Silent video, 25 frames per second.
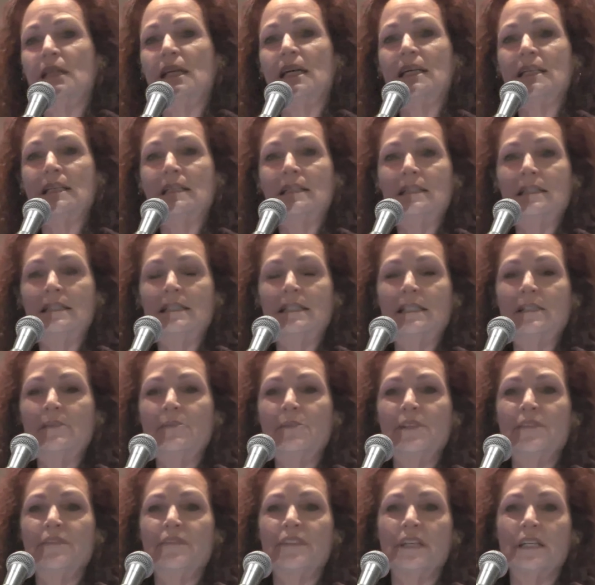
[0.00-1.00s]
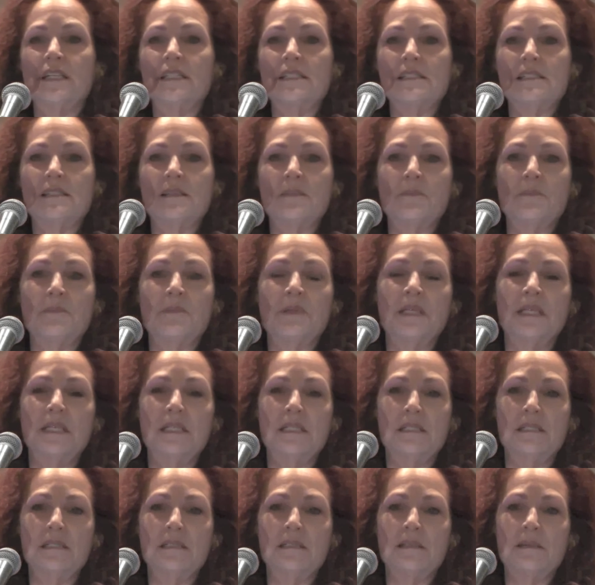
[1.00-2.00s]
Luckily, we've got some
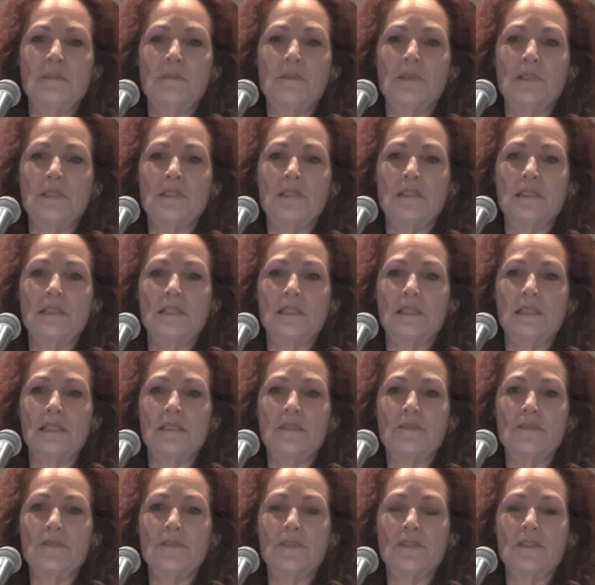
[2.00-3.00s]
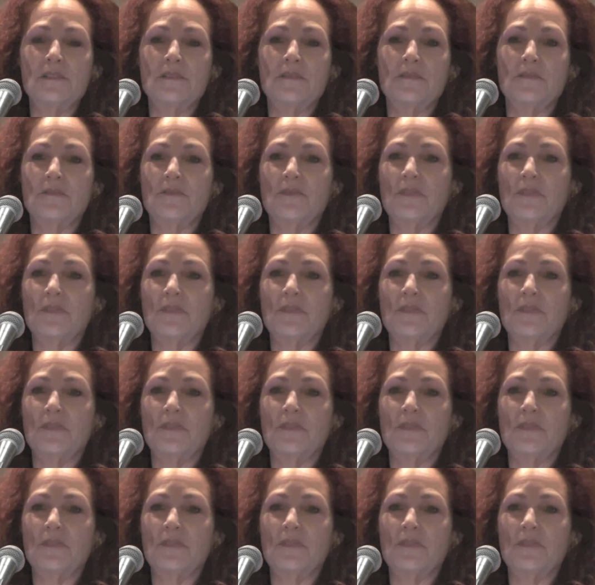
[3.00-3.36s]
P's up our sleeves.